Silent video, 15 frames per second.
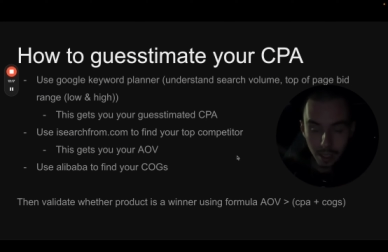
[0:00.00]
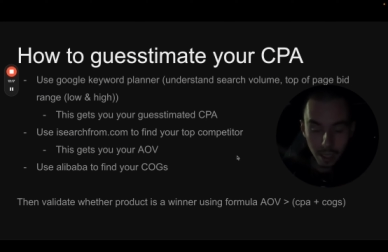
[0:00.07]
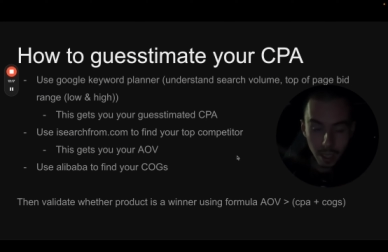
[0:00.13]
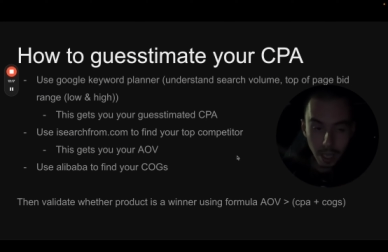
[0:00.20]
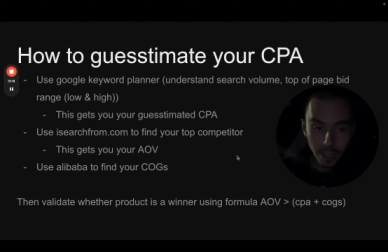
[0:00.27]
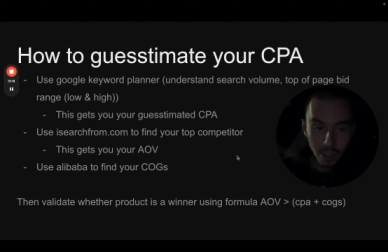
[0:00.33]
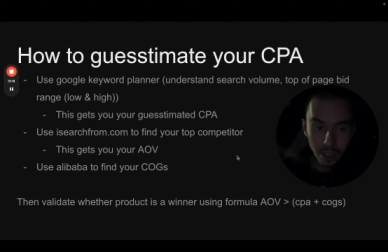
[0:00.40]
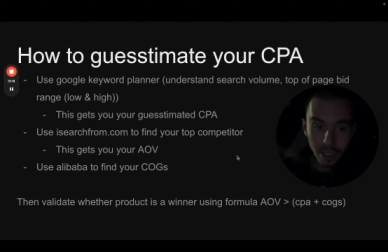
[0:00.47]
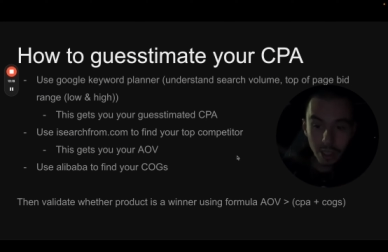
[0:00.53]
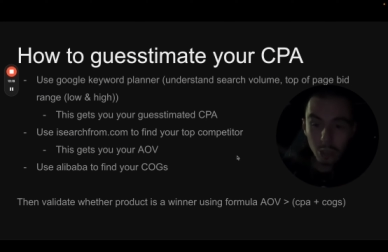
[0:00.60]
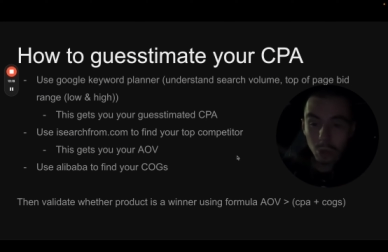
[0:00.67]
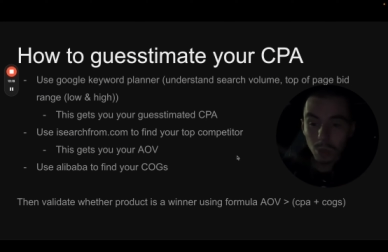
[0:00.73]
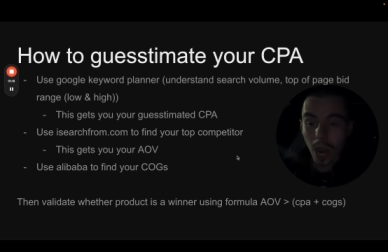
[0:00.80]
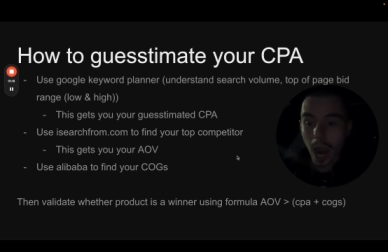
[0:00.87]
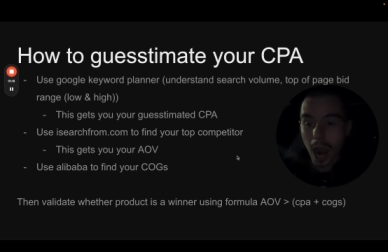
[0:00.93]
You're going to
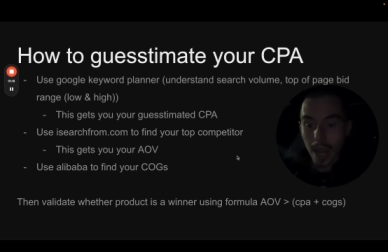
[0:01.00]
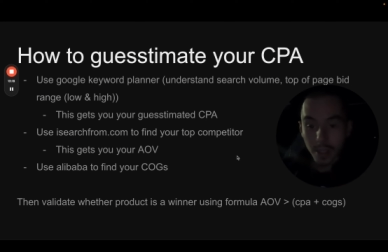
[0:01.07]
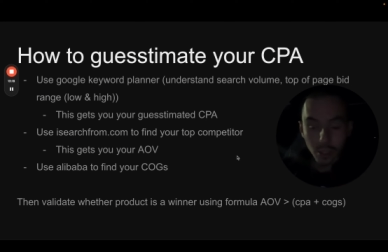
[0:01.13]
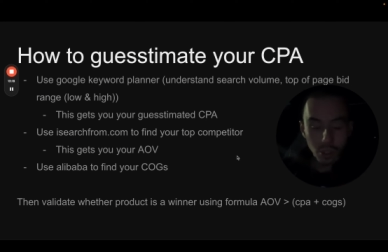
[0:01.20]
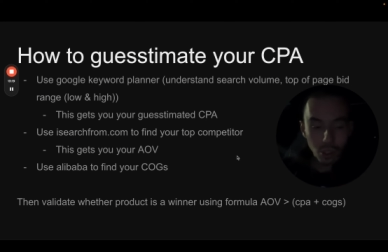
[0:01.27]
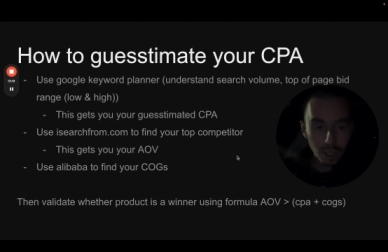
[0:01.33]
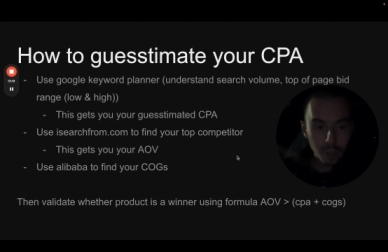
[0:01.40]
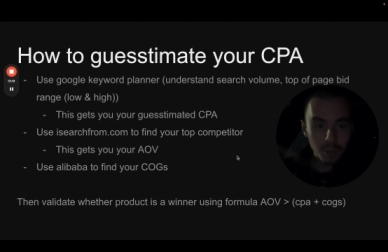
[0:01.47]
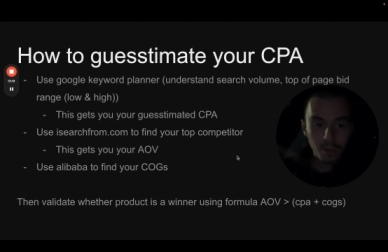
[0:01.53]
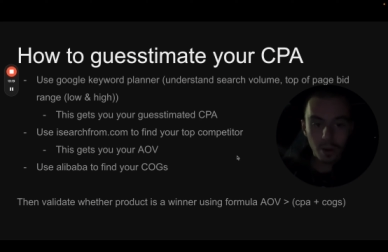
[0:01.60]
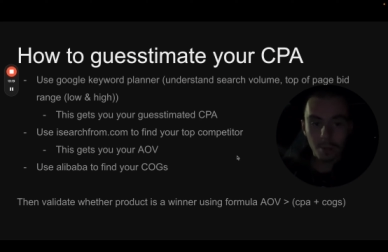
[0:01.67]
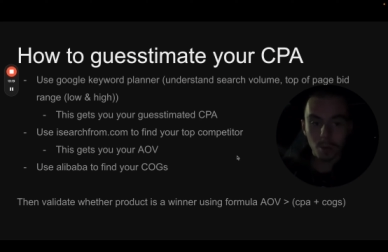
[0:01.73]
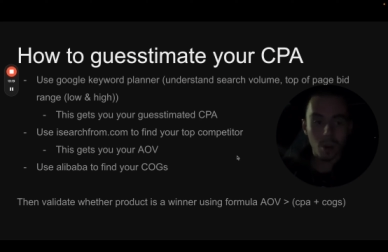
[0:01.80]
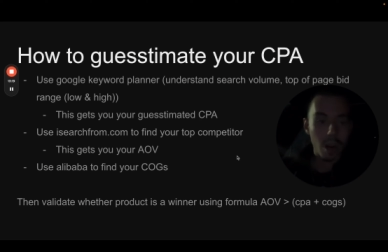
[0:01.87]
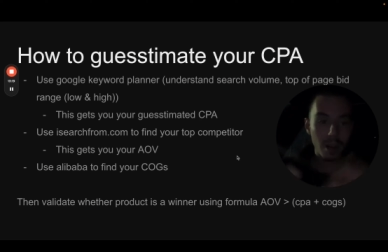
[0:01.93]
use iSearch
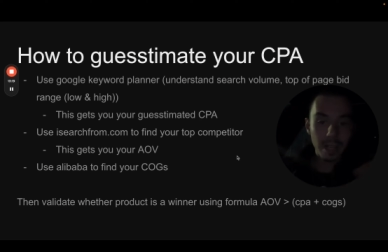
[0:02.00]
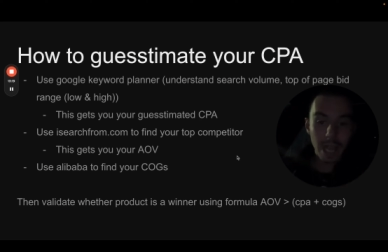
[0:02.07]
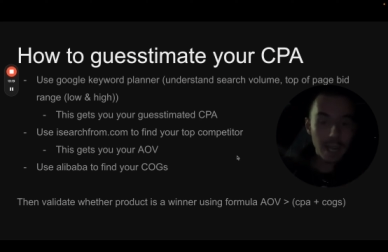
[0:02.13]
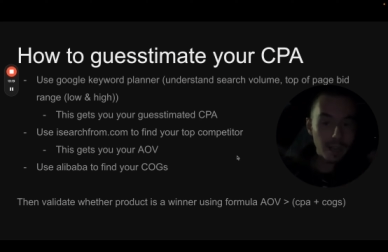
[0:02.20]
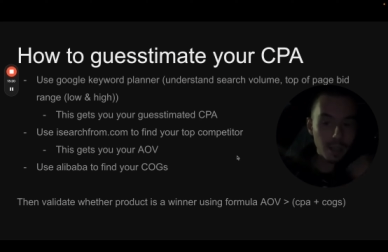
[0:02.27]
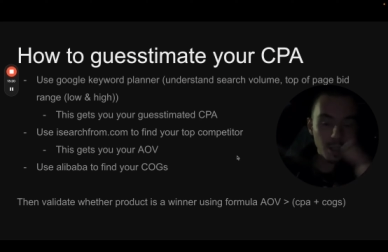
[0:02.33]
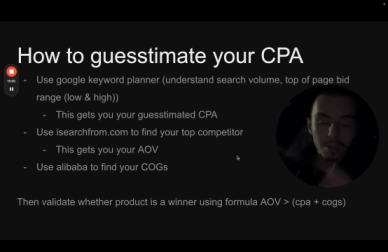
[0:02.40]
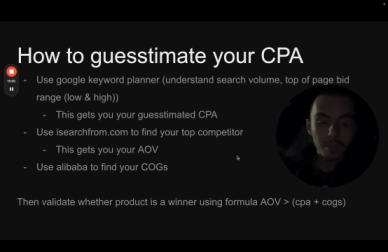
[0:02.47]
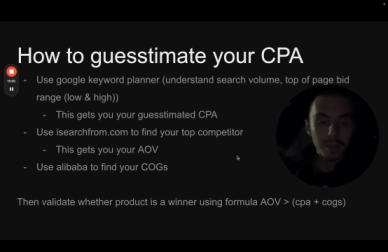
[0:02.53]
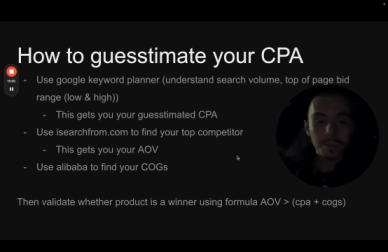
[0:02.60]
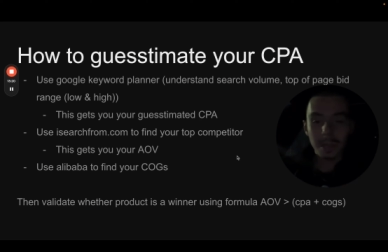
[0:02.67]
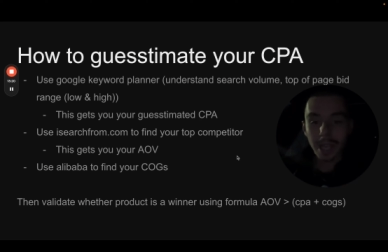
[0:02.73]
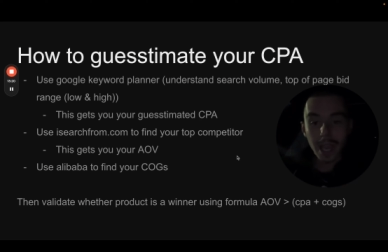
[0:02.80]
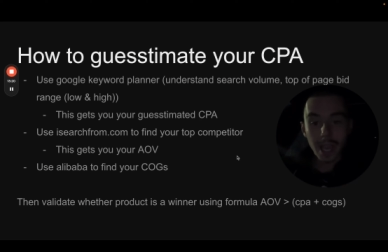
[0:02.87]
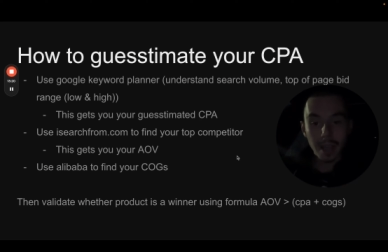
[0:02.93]
or any other
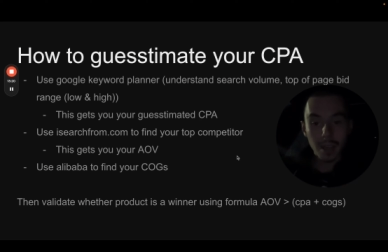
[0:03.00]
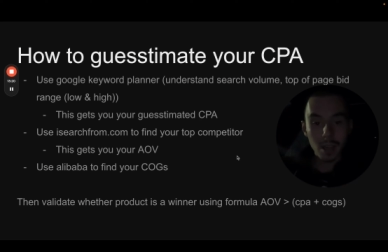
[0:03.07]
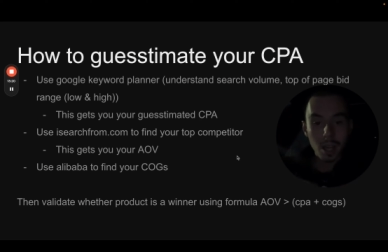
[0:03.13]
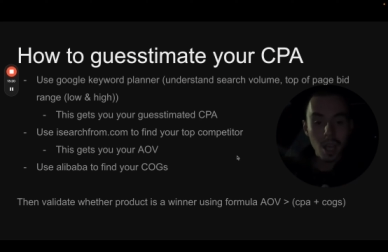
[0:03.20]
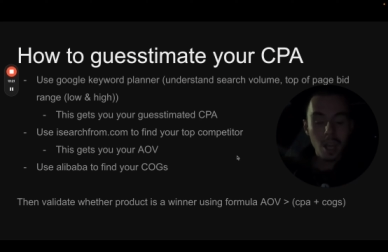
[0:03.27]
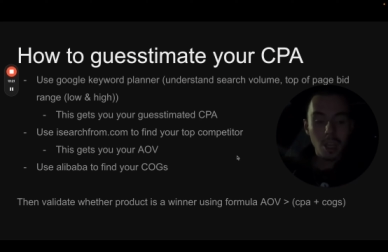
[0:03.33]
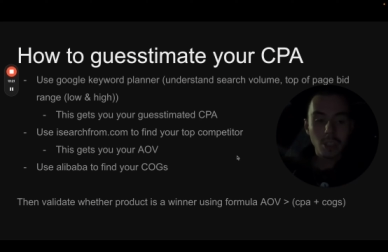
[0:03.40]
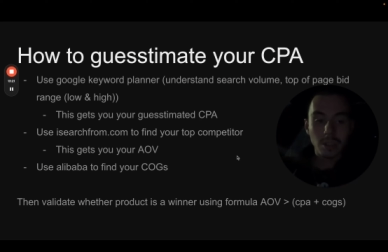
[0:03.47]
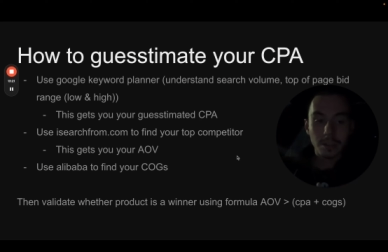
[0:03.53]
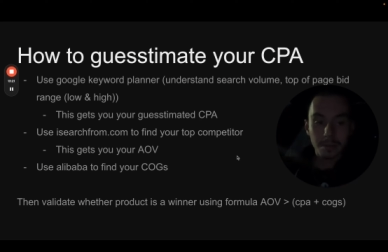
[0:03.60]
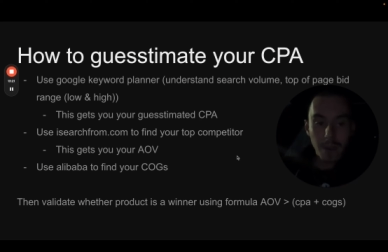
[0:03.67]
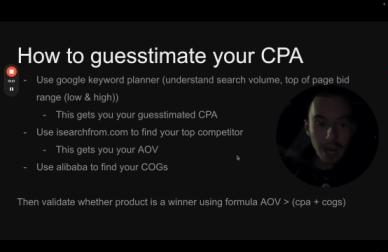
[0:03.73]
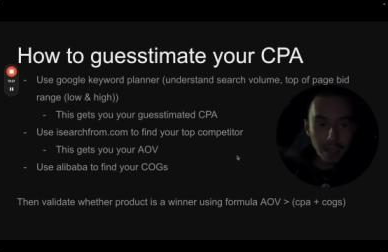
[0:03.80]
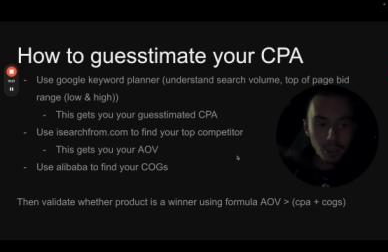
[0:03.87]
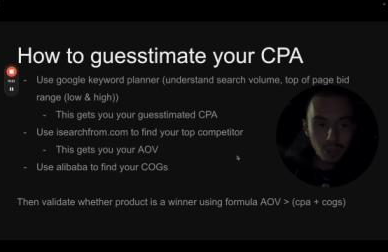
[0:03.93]
VPN to
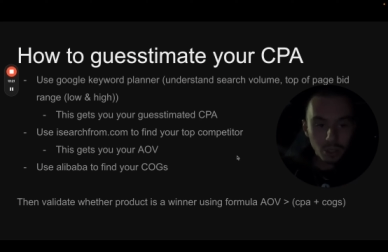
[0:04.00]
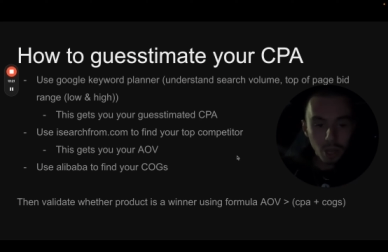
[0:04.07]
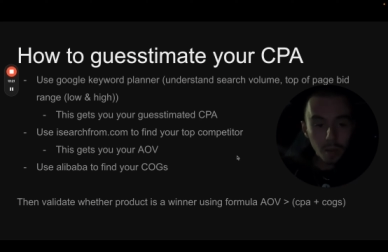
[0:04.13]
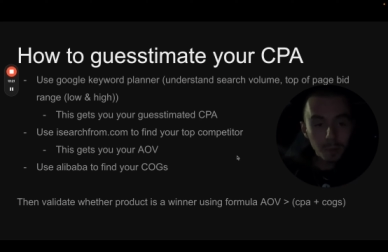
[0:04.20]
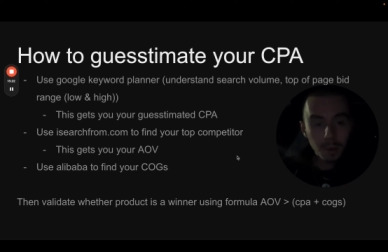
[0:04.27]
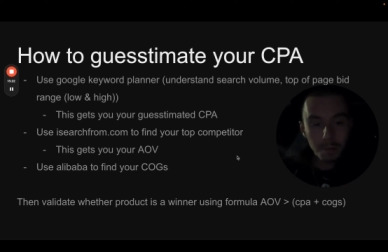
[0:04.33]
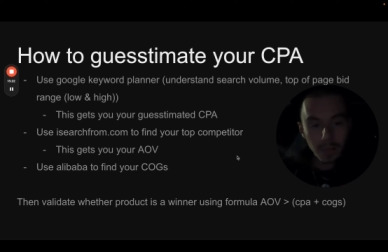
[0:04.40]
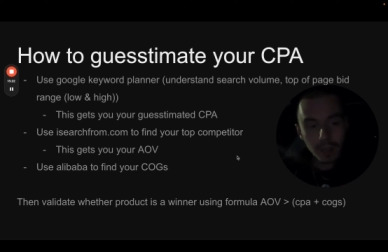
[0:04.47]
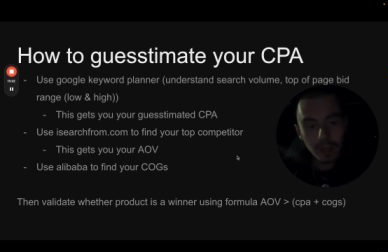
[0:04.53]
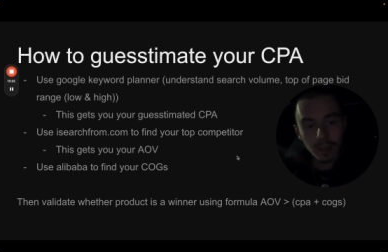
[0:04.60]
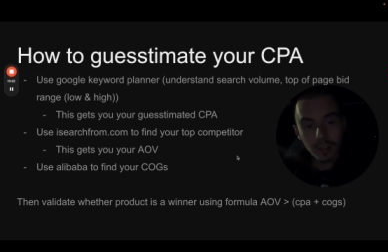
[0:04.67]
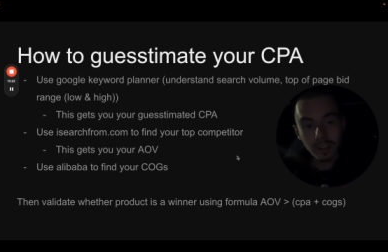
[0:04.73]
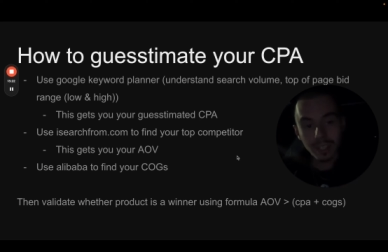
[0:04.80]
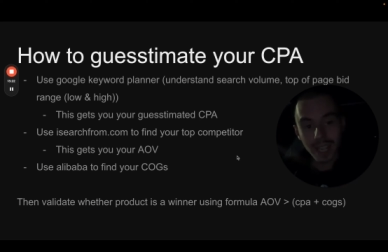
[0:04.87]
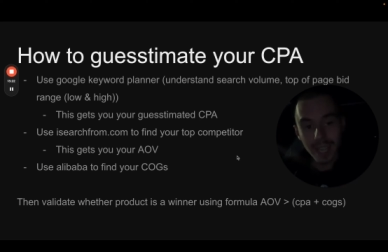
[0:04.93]
find your top
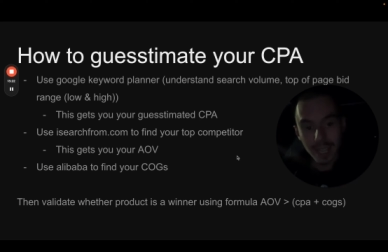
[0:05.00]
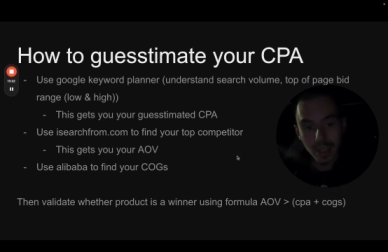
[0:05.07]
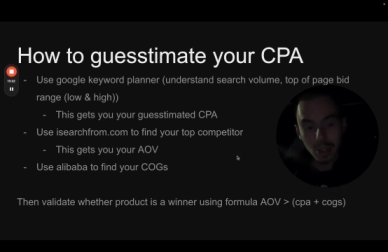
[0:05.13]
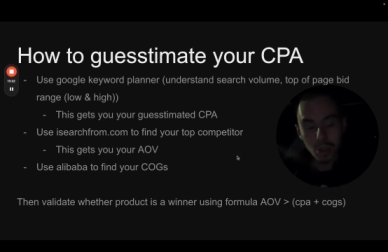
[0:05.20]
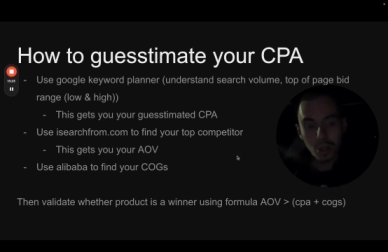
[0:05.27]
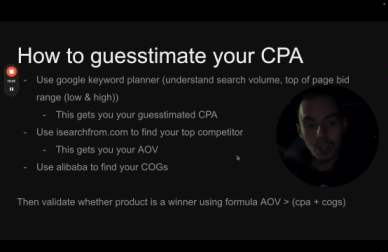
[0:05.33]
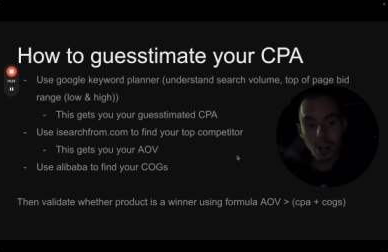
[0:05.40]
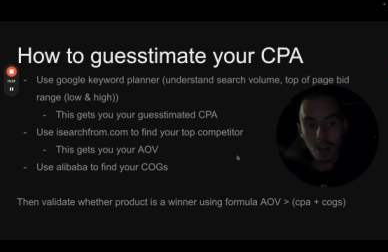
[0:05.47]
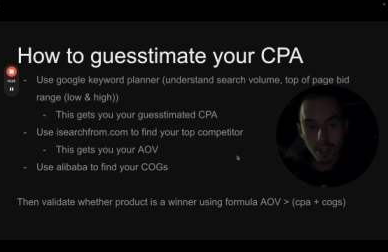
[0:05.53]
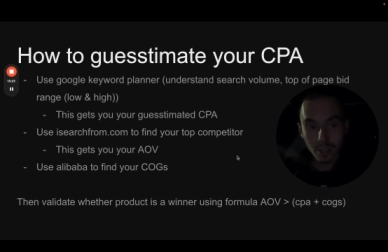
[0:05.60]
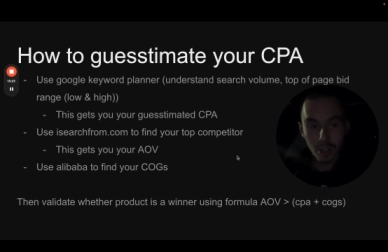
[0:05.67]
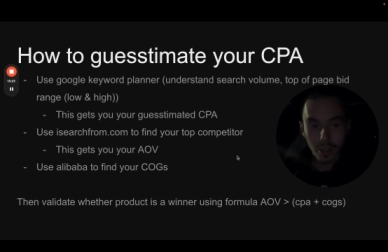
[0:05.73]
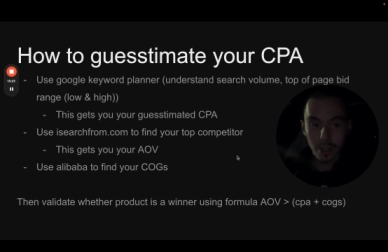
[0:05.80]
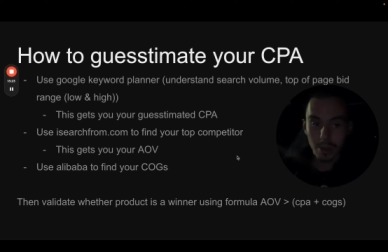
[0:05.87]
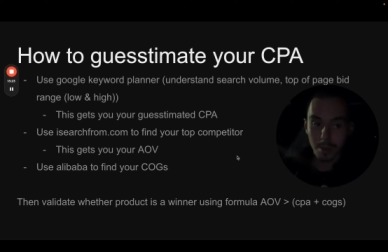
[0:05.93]
competitors in your
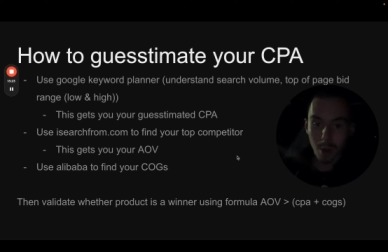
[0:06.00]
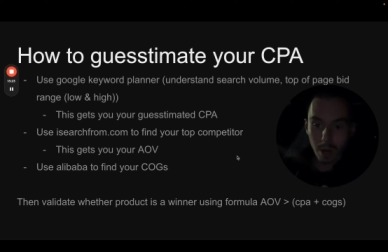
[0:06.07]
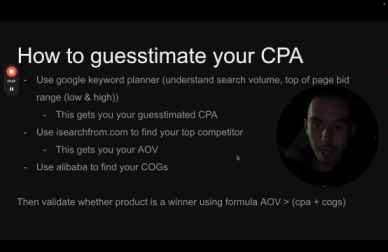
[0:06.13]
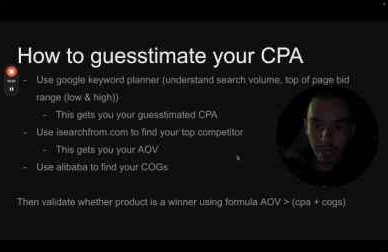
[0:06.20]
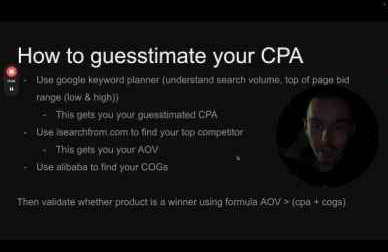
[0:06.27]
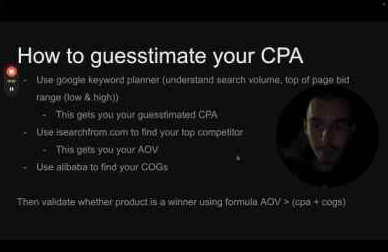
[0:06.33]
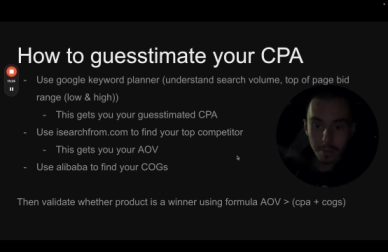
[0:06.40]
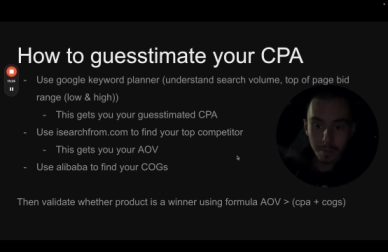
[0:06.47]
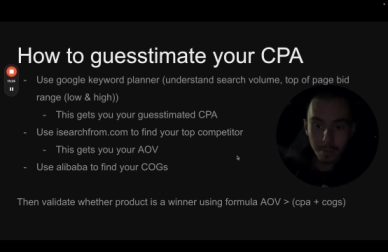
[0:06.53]
country or market.